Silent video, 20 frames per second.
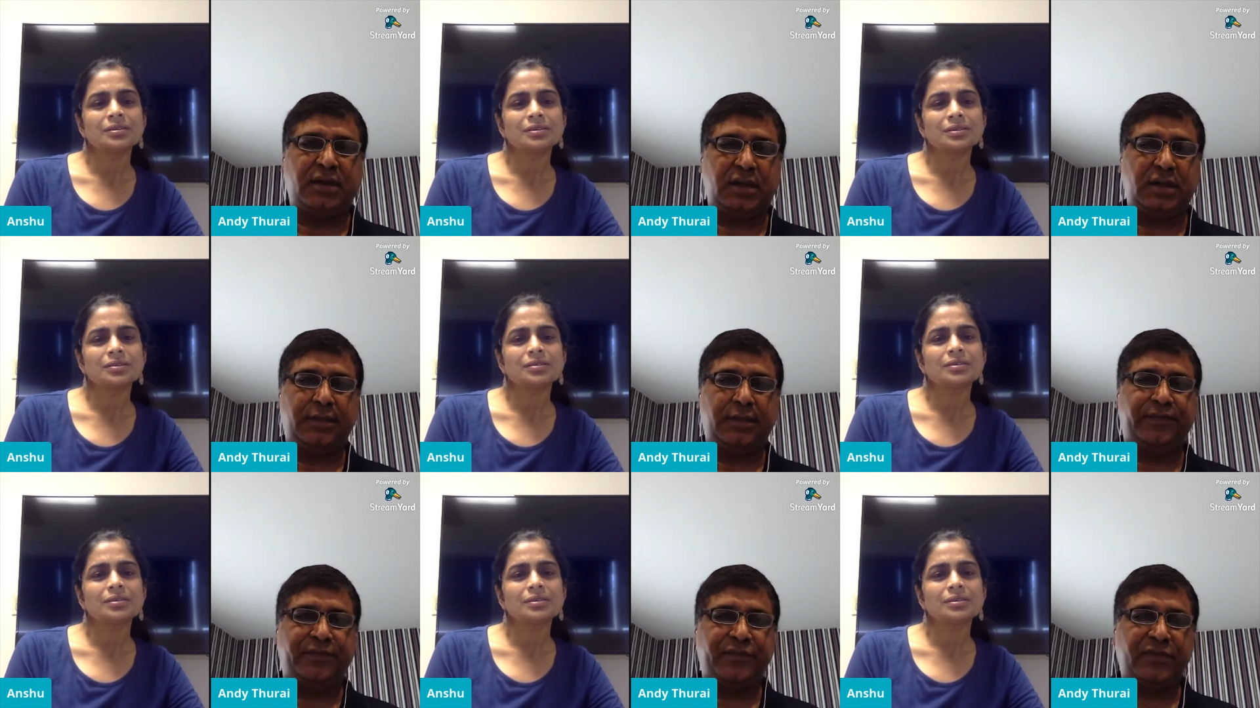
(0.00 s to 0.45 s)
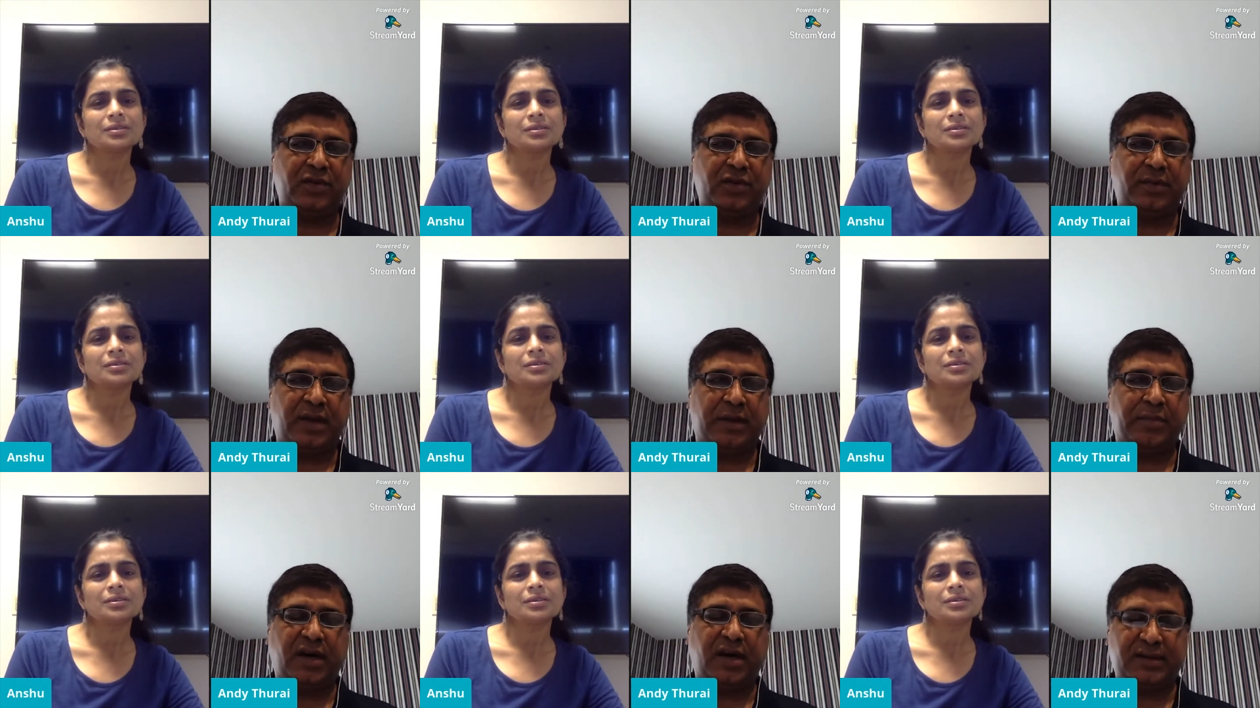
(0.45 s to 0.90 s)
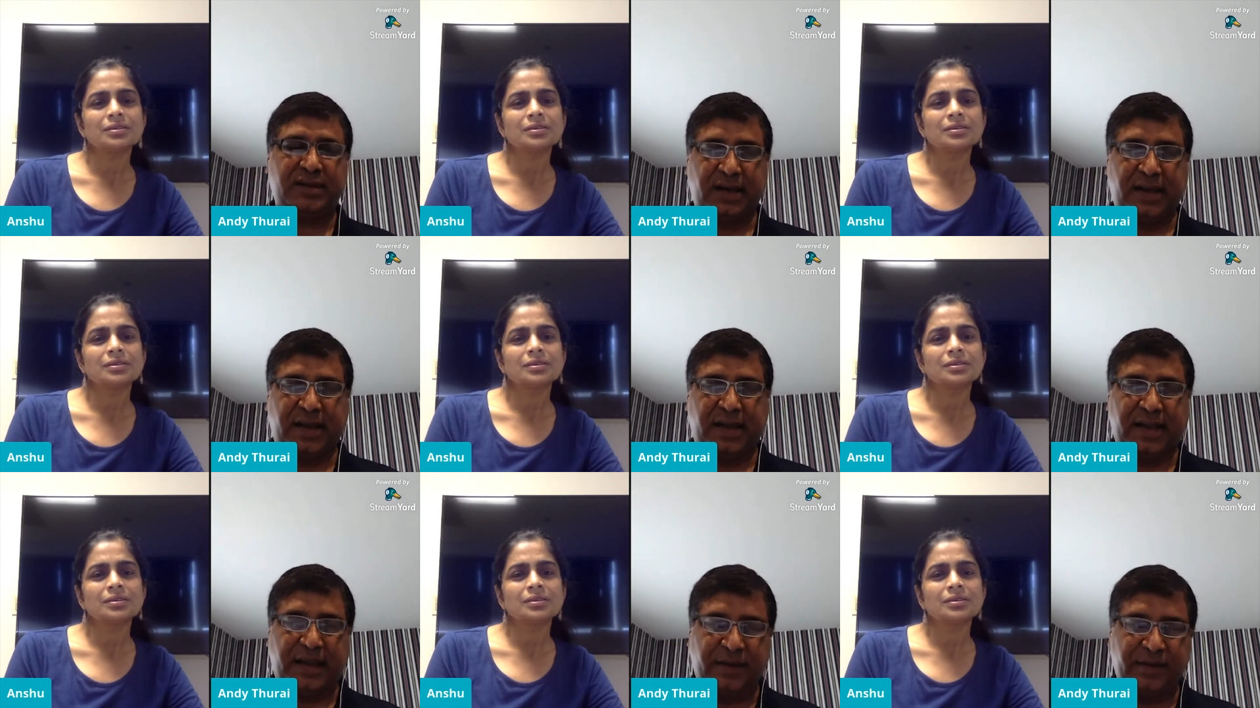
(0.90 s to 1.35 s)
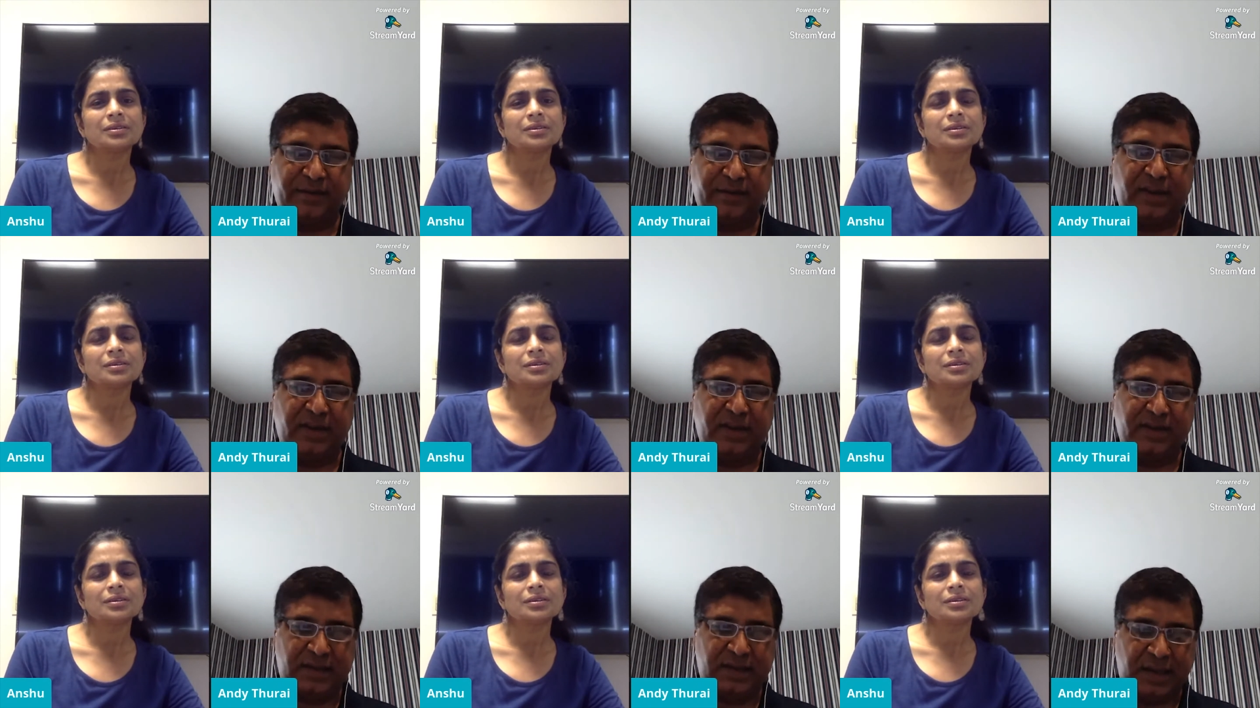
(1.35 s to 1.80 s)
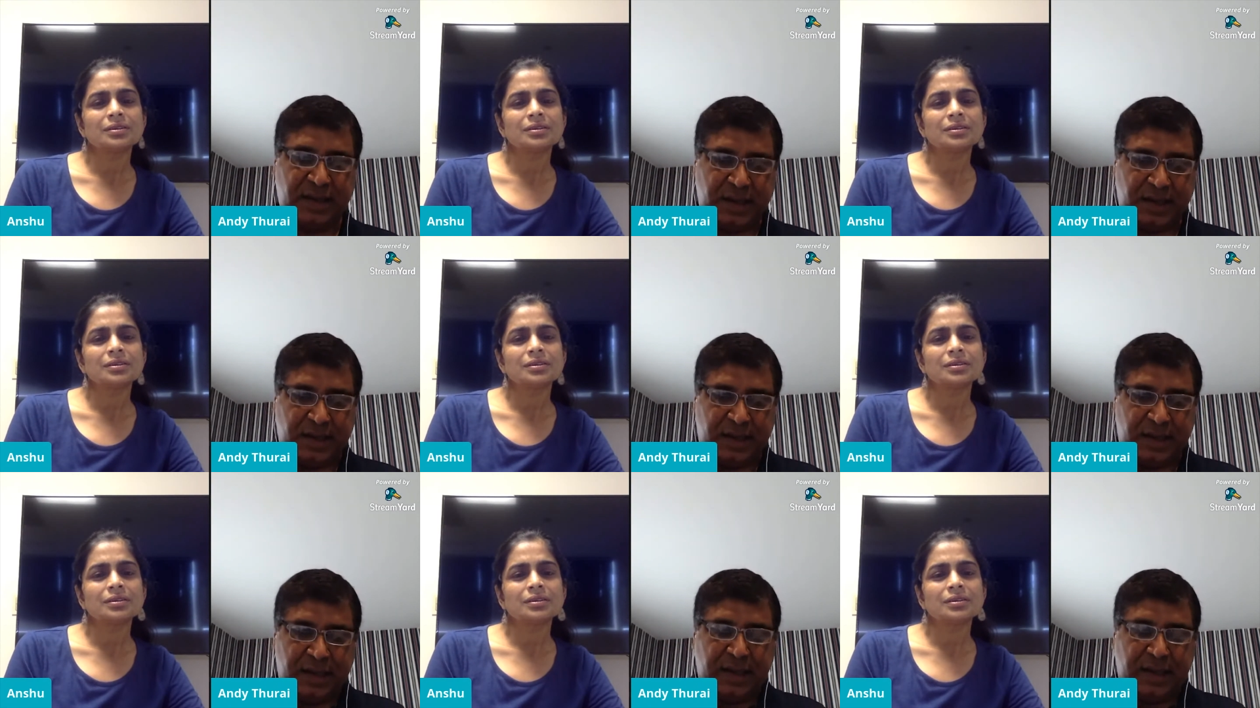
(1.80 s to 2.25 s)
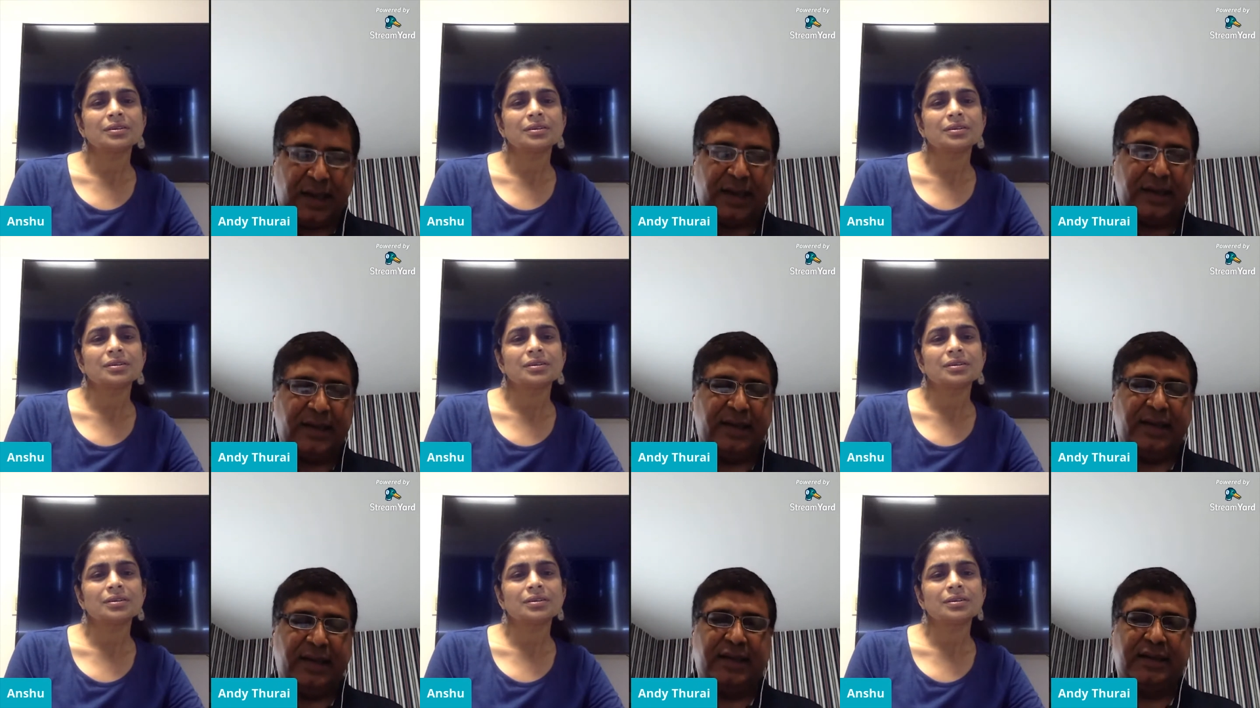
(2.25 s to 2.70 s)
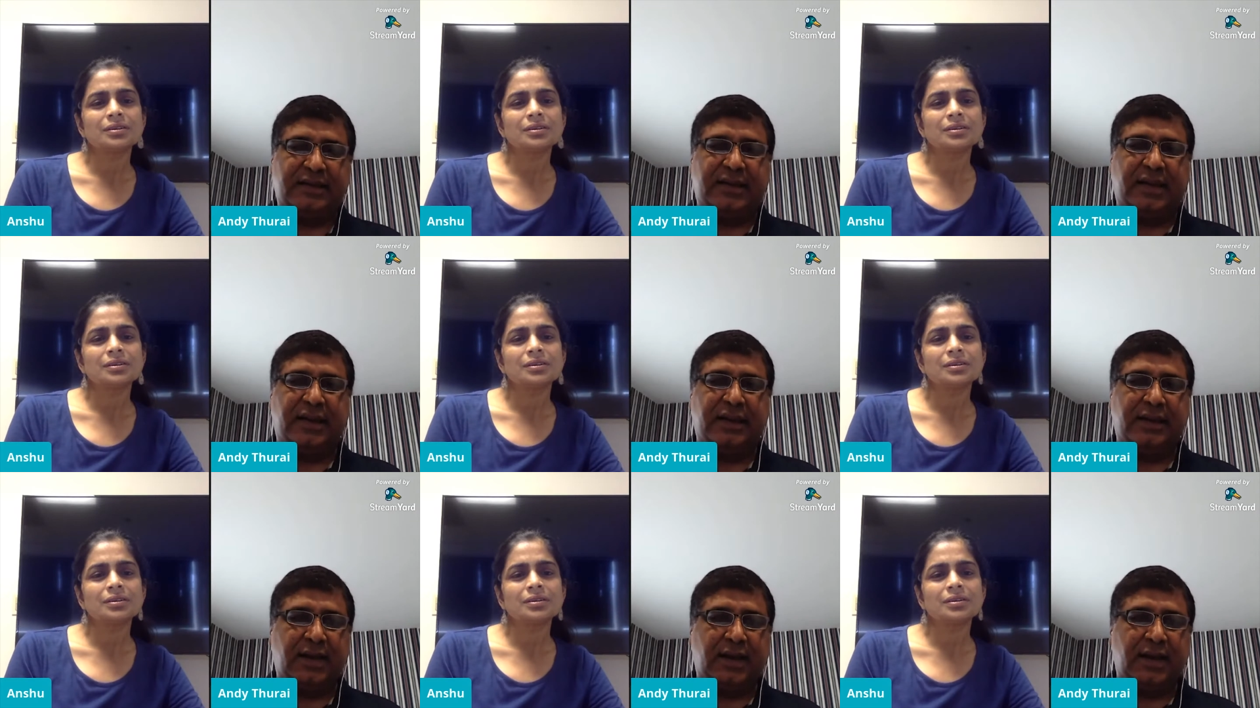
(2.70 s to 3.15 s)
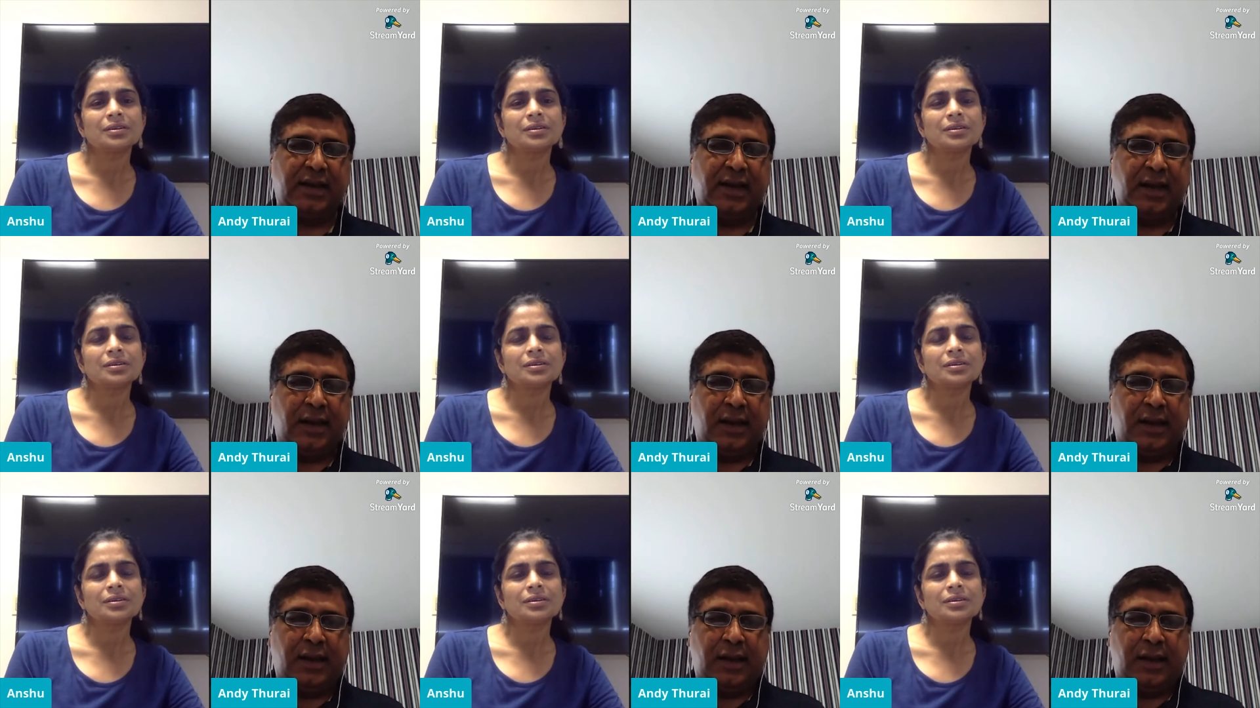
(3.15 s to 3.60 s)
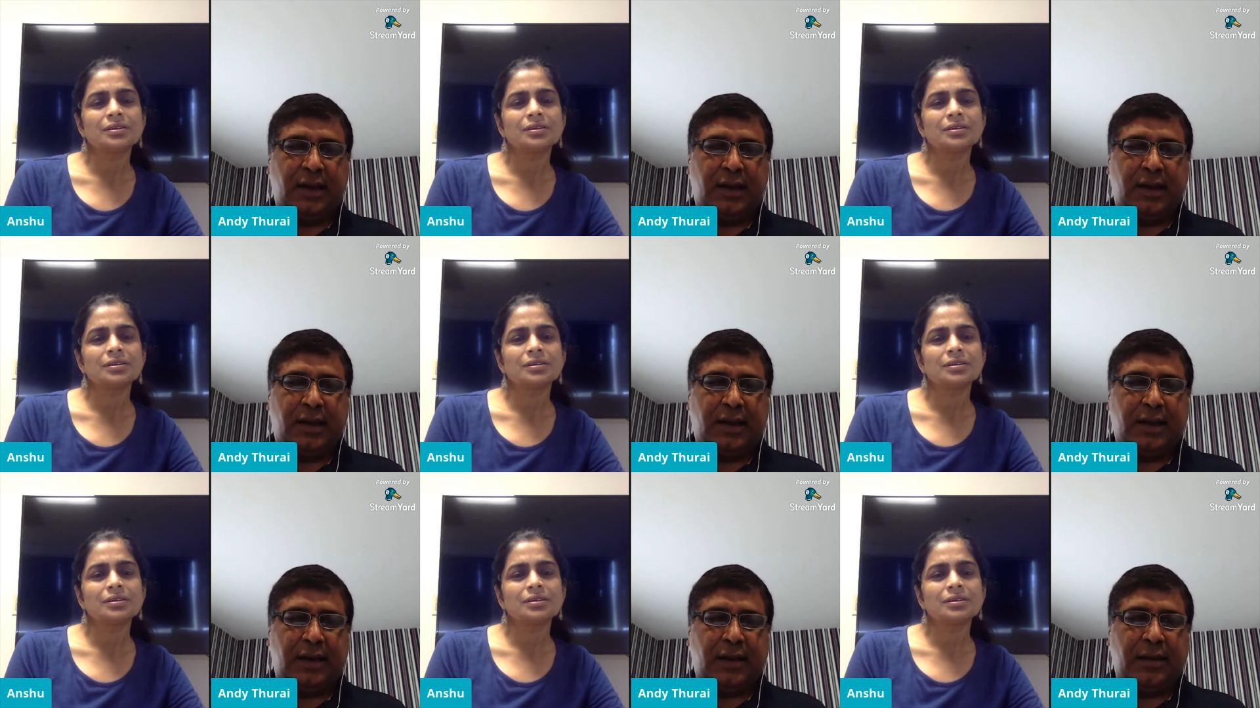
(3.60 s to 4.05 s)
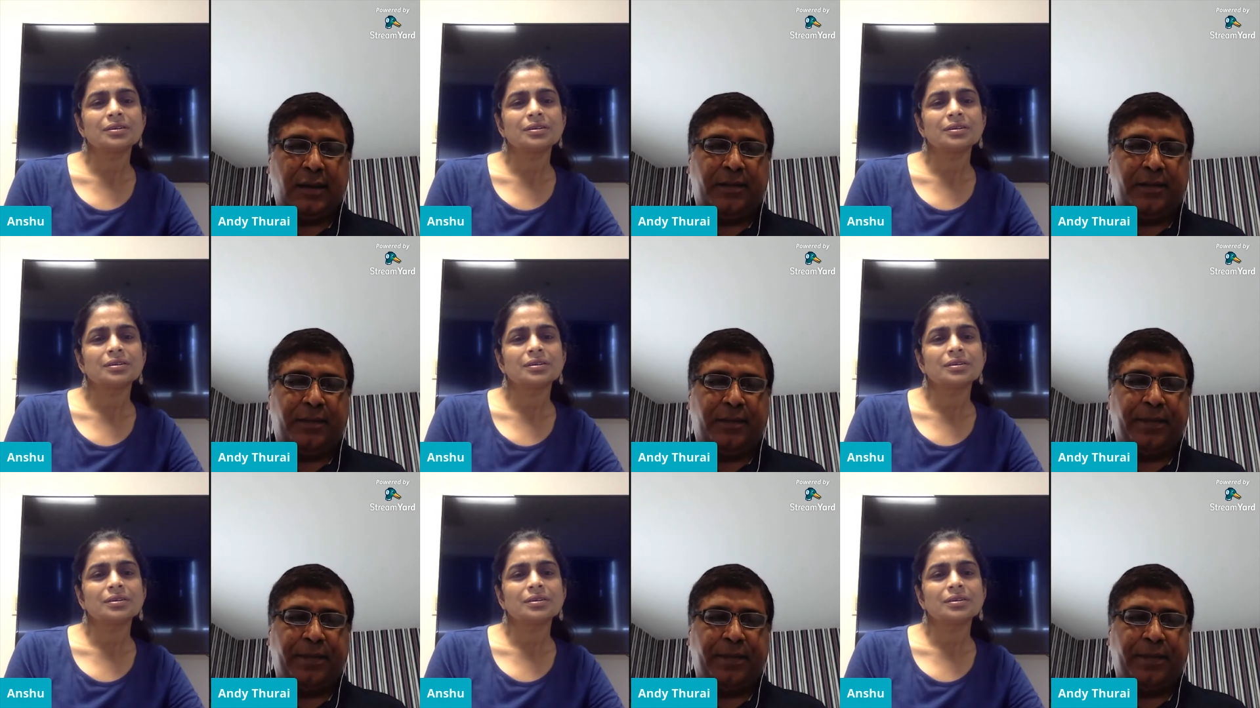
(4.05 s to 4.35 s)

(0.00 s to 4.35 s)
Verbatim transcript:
Speaker 1: And um, so my boss and I came with this idea saying that uh,